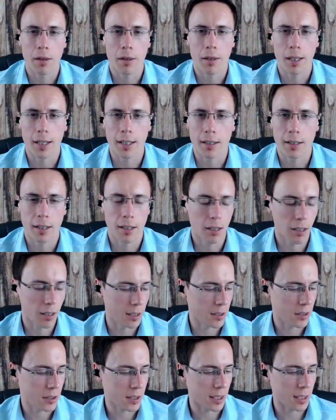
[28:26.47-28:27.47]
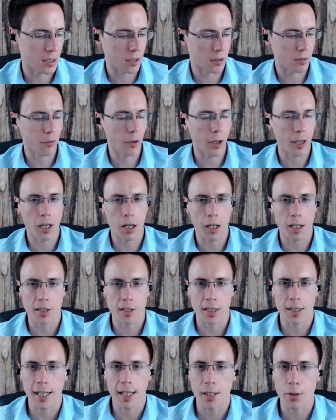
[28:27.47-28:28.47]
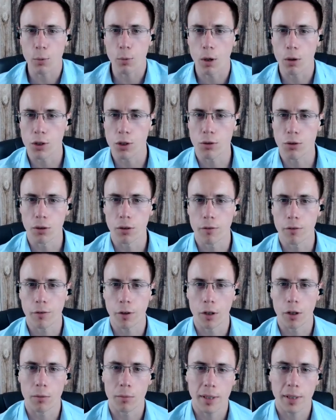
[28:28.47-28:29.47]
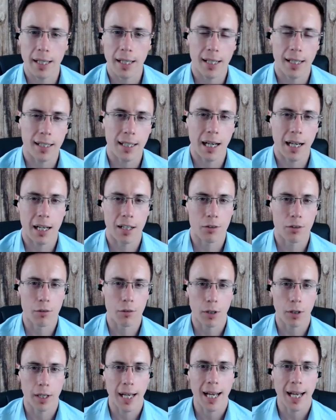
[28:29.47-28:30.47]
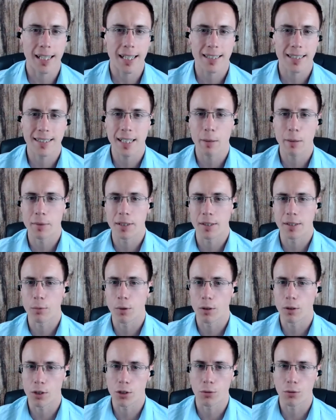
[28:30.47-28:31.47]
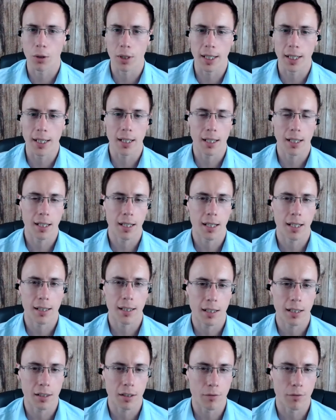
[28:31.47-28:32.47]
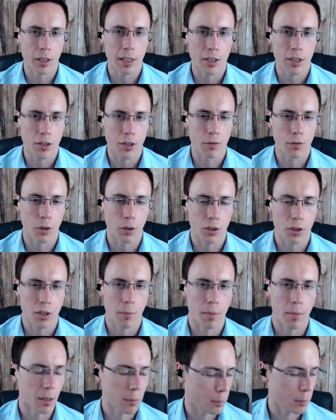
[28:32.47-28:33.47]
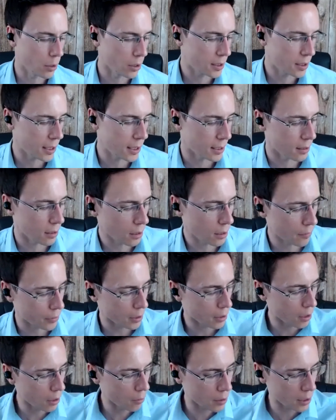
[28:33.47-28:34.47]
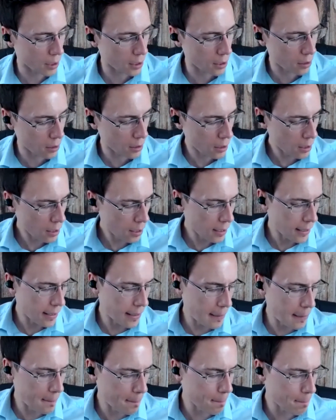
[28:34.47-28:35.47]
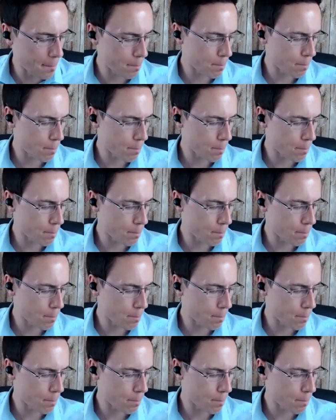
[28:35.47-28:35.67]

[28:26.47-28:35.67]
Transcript: Then, and like you say, just finalise the date whilst you're on the phone. Get that calendar invite and accepted whilst you're on it, and then at least you've got something booked in. Love it. Okay, um,